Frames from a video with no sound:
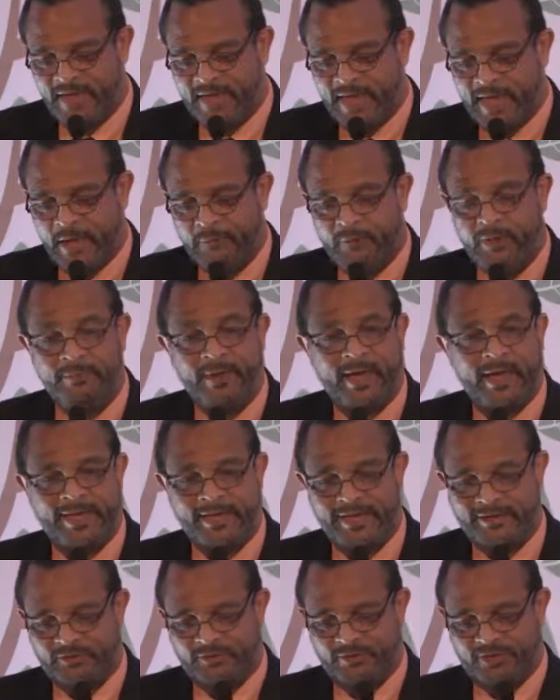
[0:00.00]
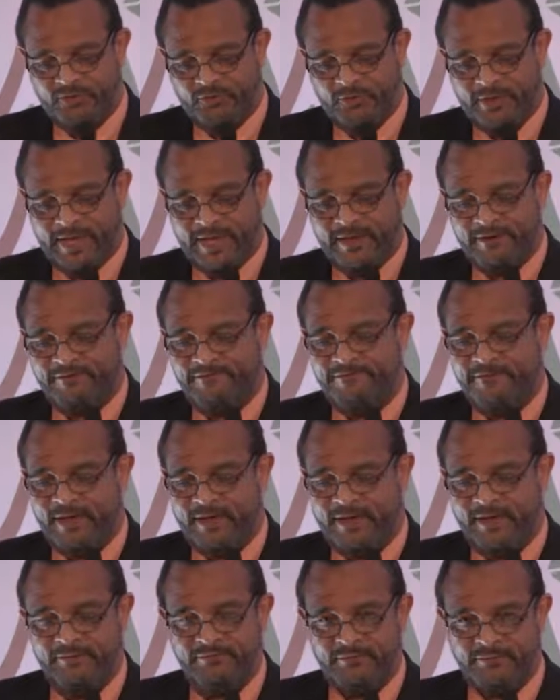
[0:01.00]
And we buy into the tree out of
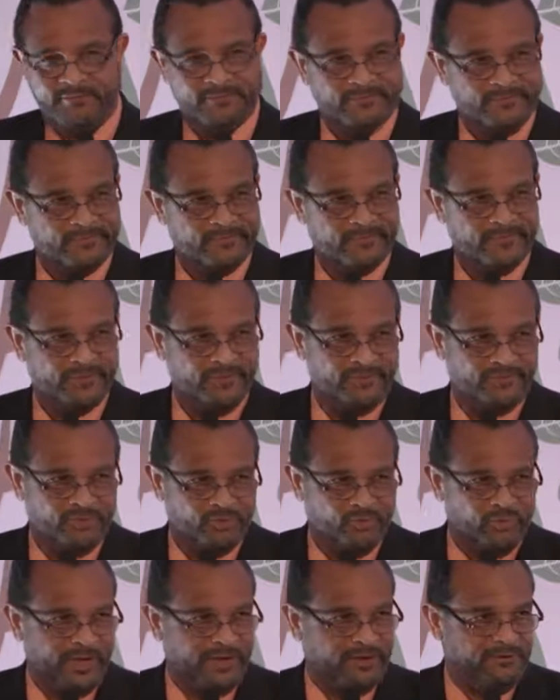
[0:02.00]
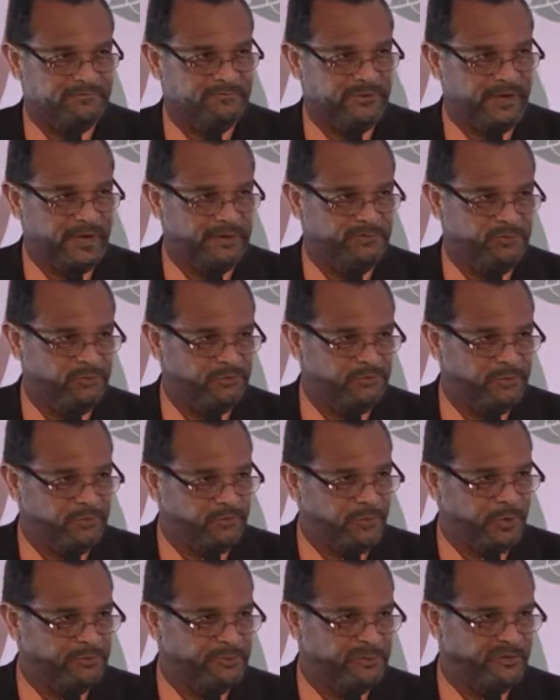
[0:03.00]
fives. Tree out of five, who
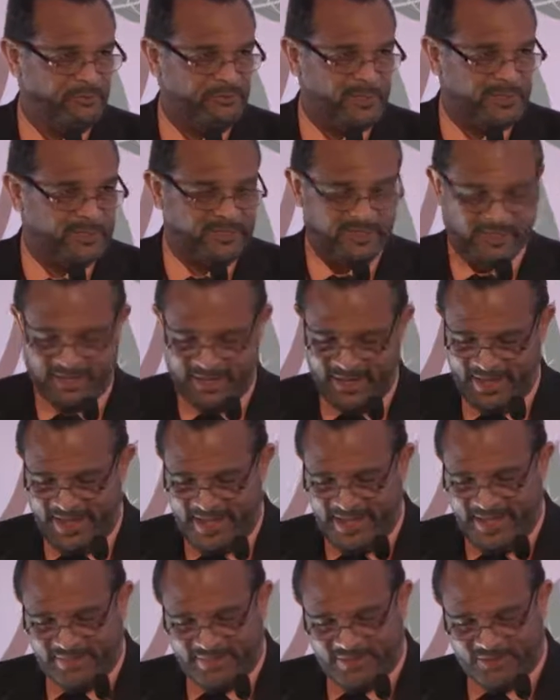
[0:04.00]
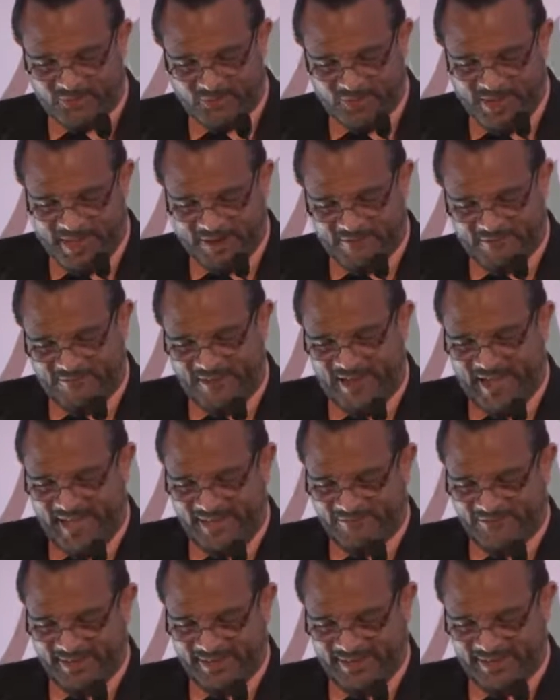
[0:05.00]
wrote this speech? The tree out of
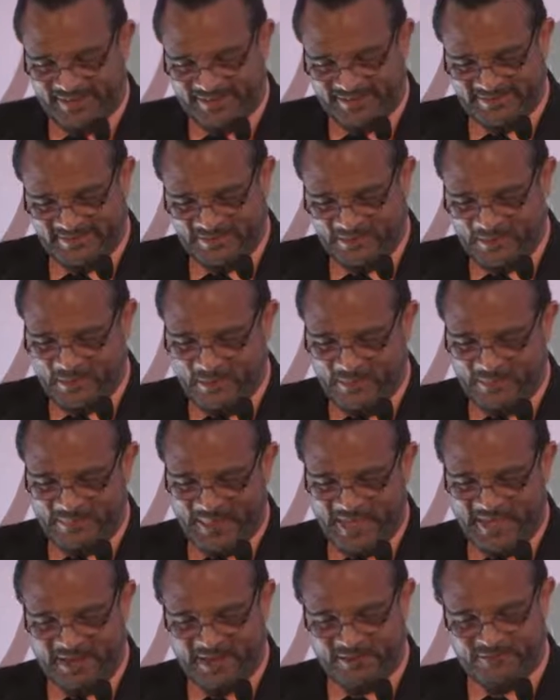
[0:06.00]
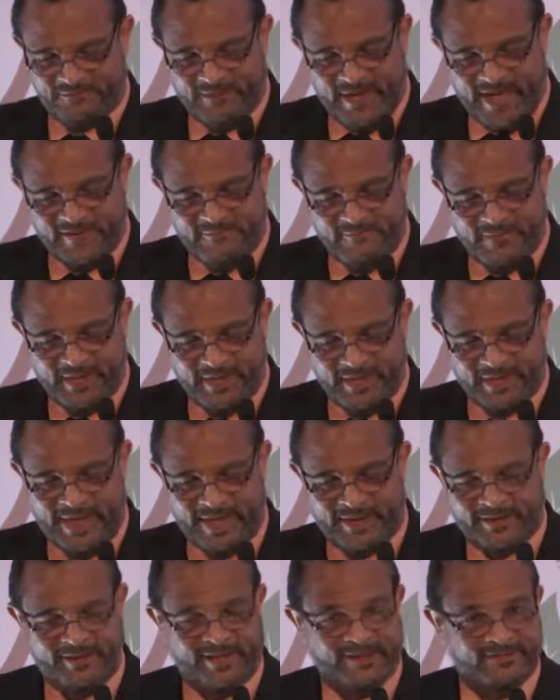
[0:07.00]
five is, that is 5 million
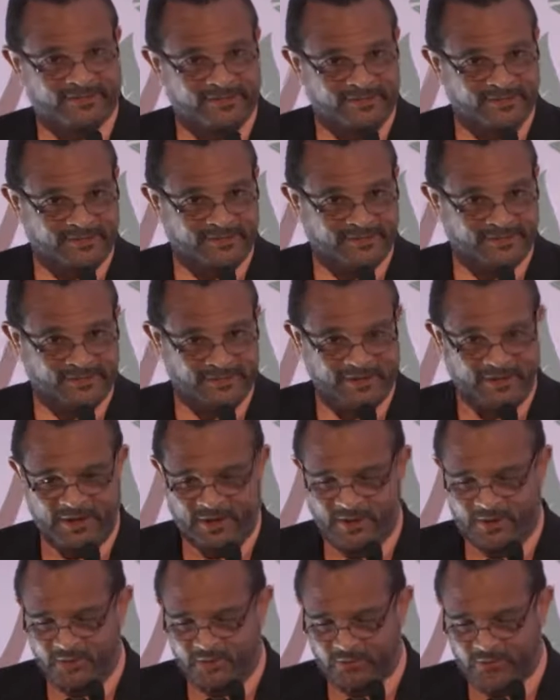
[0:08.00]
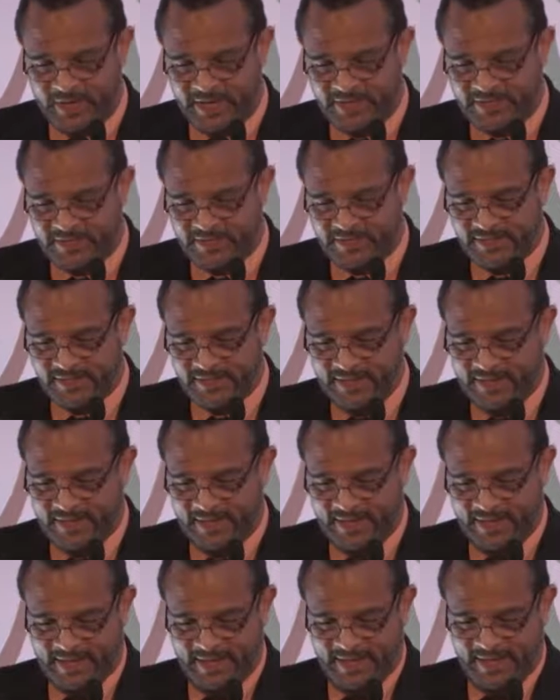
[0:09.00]
adolescents reached
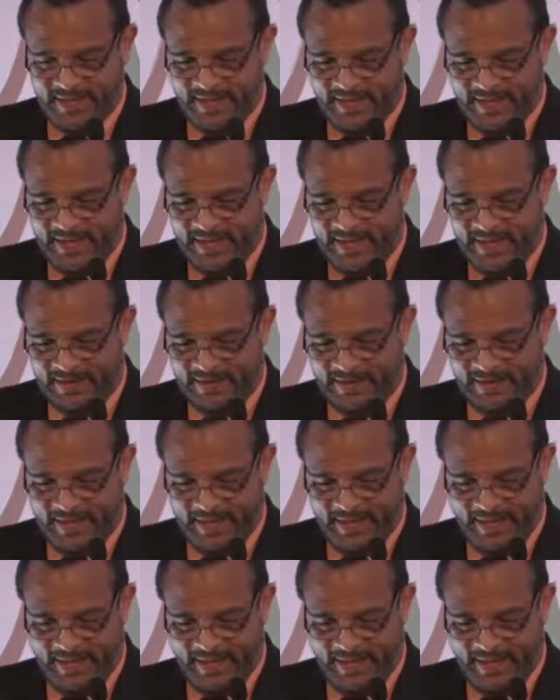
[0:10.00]
in,